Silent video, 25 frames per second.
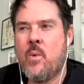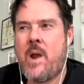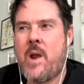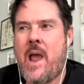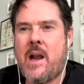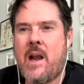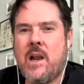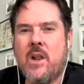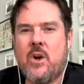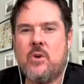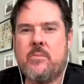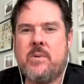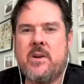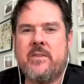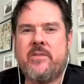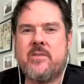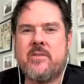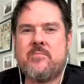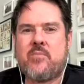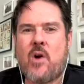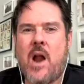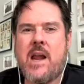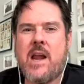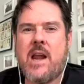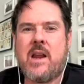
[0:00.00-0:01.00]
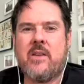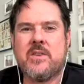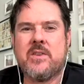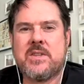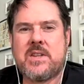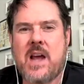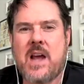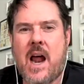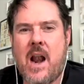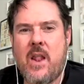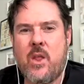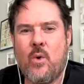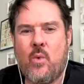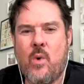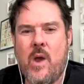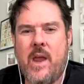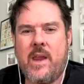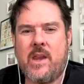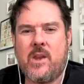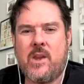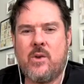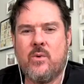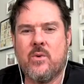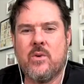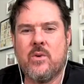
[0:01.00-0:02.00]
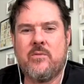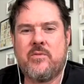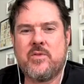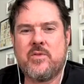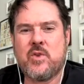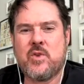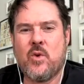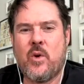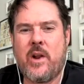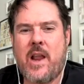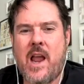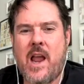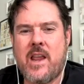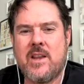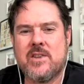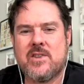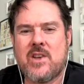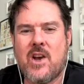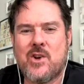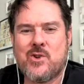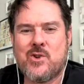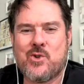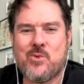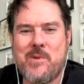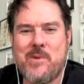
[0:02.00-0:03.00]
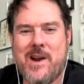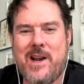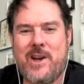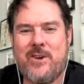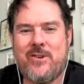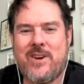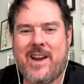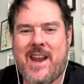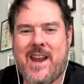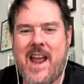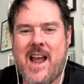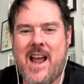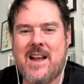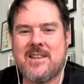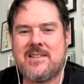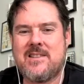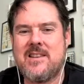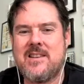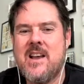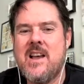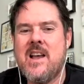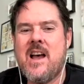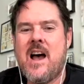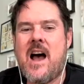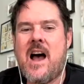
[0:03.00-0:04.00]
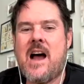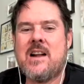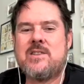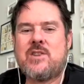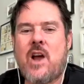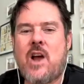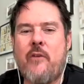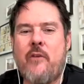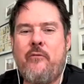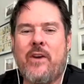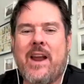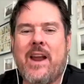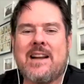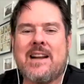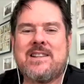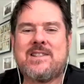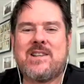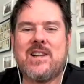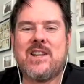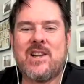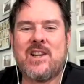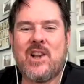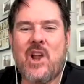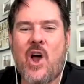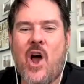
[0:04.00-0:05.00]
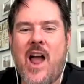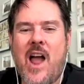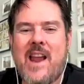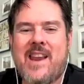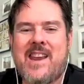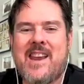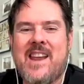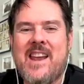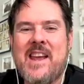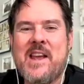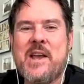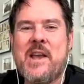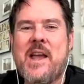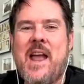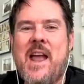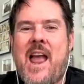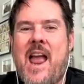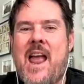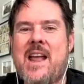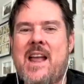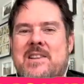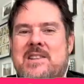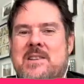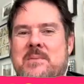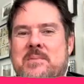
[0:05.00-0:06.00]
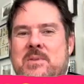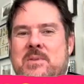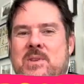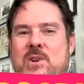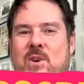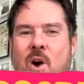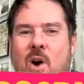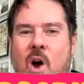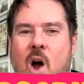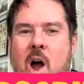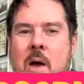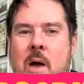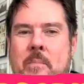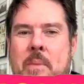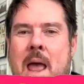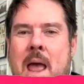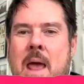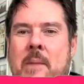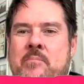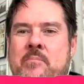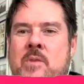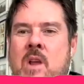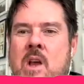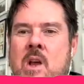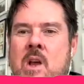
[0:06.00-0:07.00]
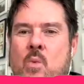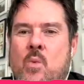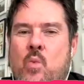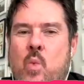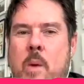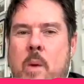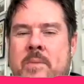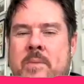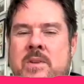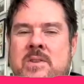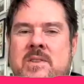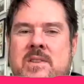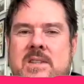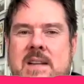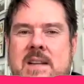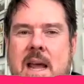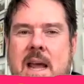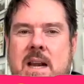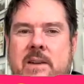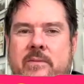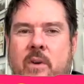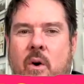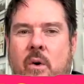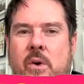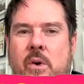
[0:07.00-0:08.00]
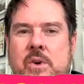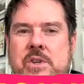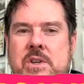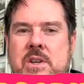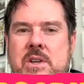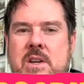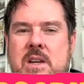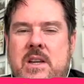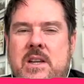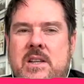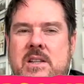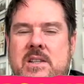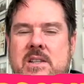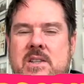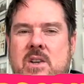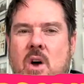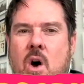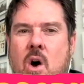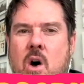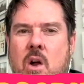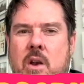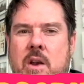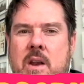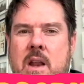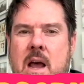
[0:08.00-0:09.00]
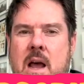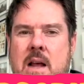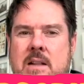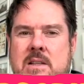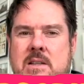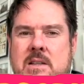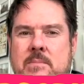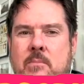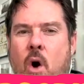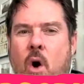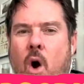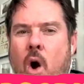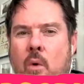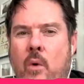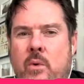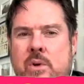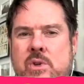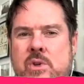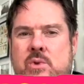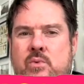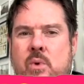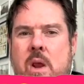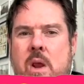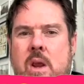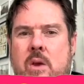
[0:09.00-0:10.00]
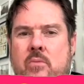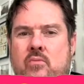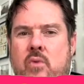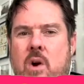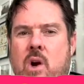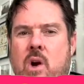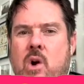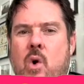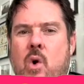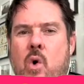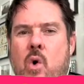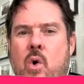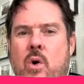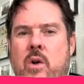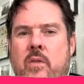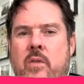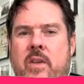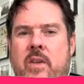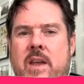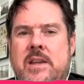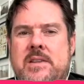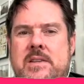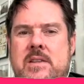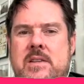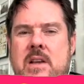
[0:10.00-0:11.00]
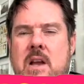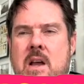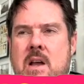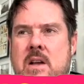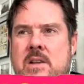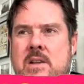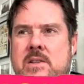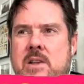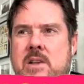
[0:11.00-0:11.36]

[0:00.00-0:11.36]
We had a little bit of a break at the start of the week. You were sorting out your social media accounts. Don't forget to like and subscribe. And Women's State of Origin is on tomorrow as we record this.